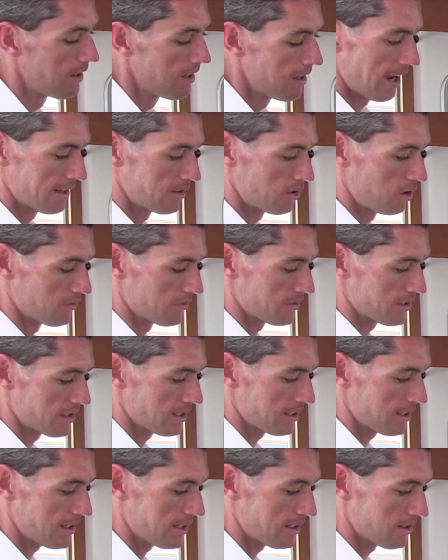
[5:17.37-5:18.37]
And on
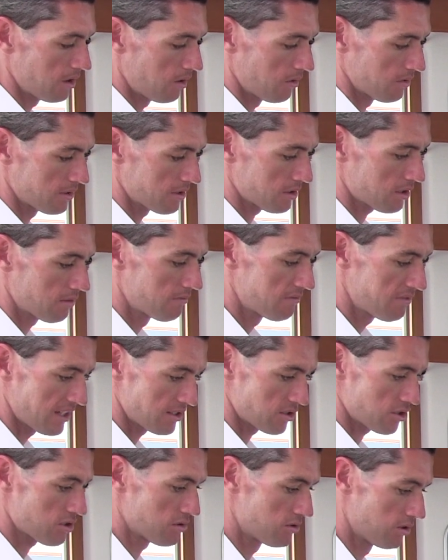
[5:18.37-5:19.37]
the
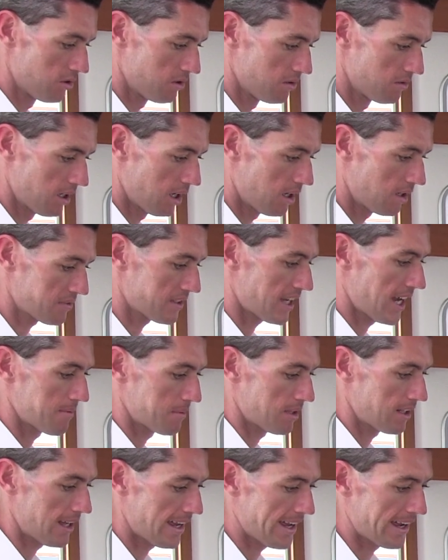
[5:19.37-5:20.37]
conventional aft
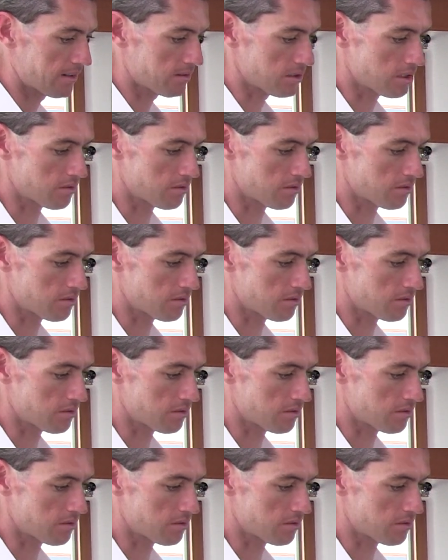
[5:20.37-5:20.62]
cabin layout,